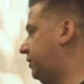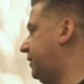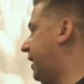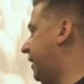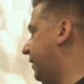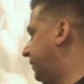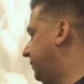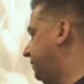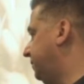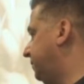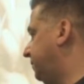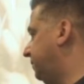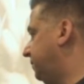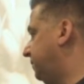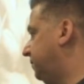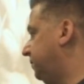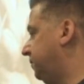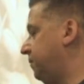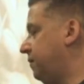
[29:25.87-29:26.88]
at.
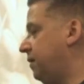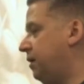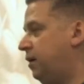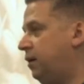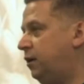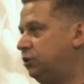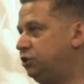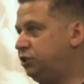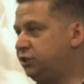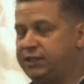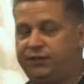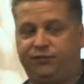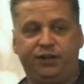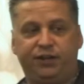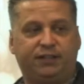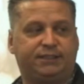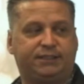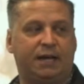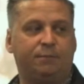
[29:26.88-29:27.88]
Just to give you an
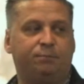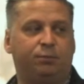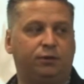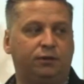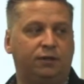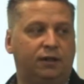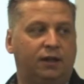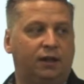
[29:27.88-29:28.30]
example,